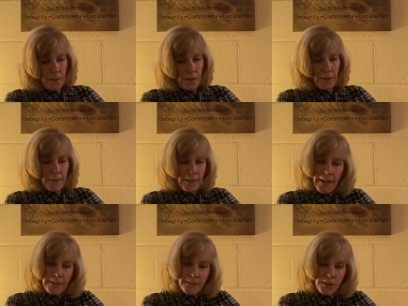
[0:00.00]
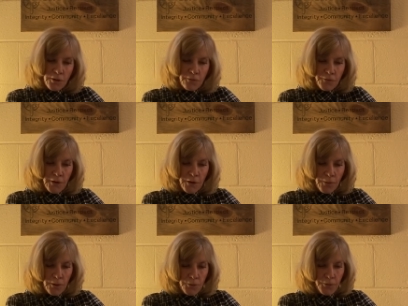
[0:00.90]
And in case they couldn't figure
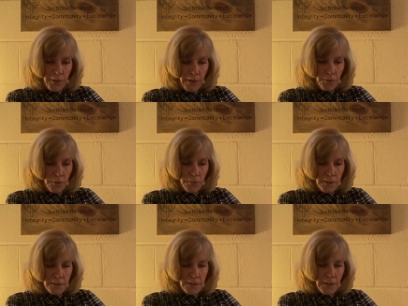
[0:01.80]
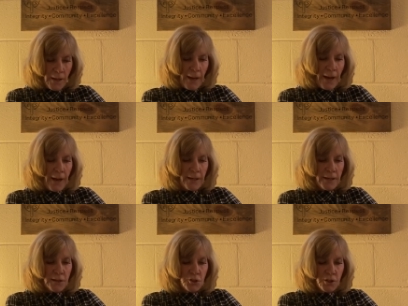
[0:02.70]
out who the hero is,
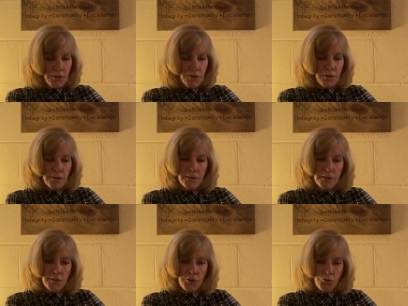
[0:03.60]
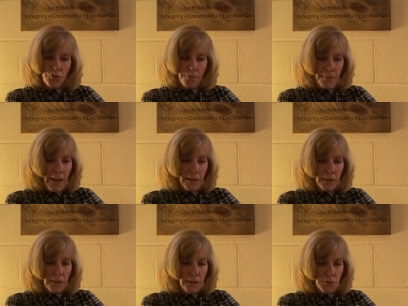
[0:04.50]
Hattie gestures
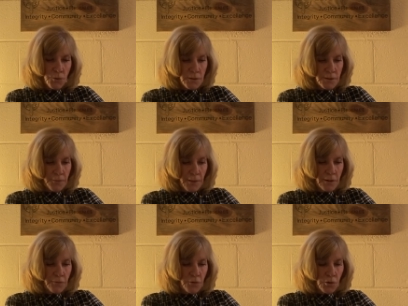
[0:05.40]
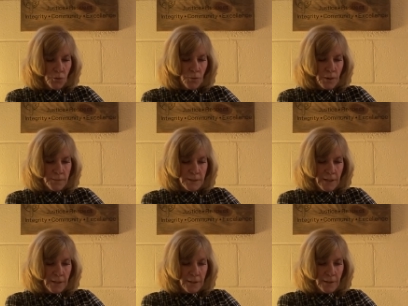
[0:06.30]
dramatically towards the middle of the floor where I'm
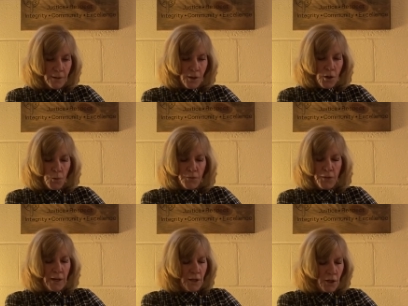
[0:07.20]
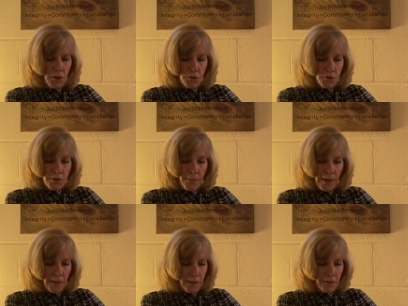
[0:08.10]
standing, with a huge
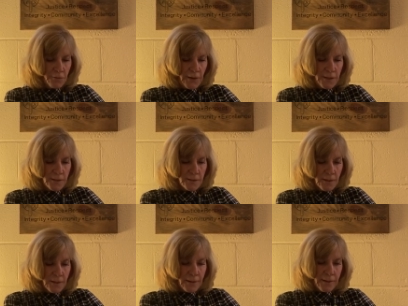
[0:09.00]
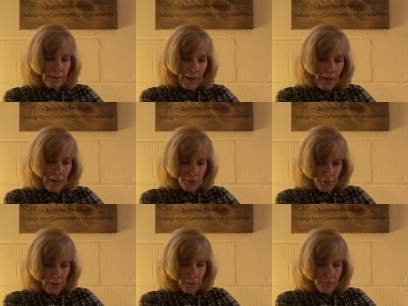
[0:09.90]
smile on her face. Gosh,
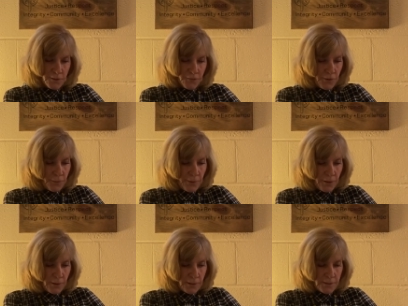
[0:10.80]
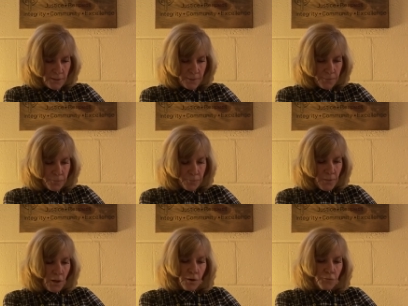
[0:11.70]
I almost feel embarrassed.
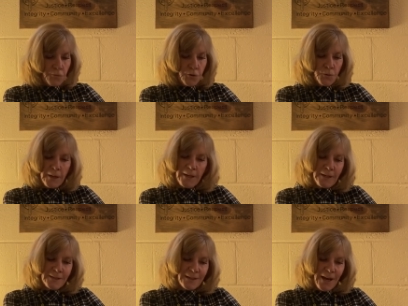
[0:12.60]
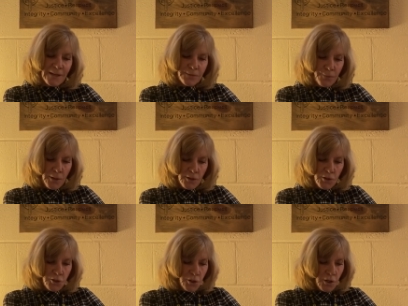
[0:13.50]
Food lady's eyes bulge.